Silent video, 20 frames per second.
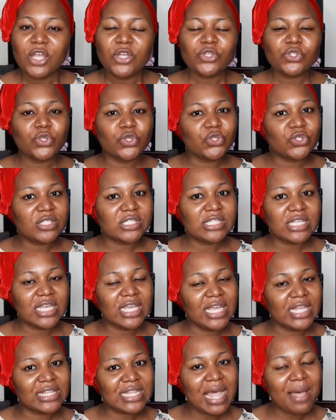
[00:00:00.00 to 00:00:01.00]
So you
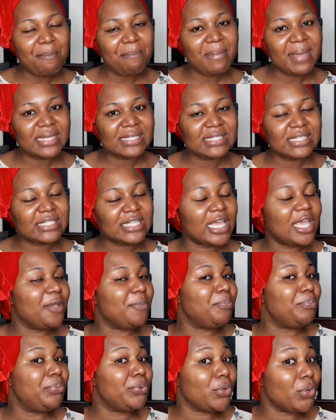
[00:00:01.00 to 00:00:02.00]
see, that makes it a
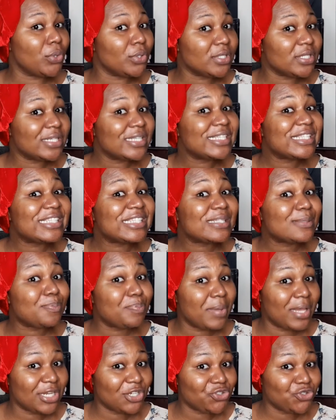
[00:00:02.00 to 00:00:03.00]
broad
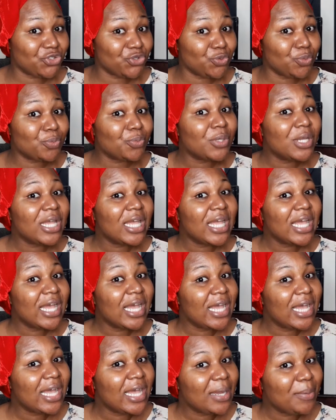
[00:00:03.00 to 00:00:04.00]
spectrum
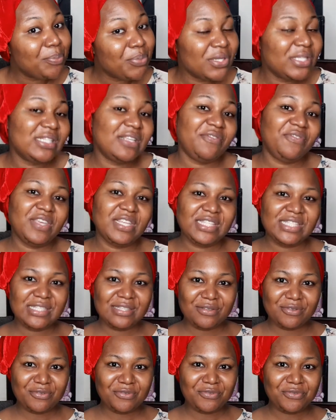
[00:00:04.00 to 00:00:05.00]
preservative.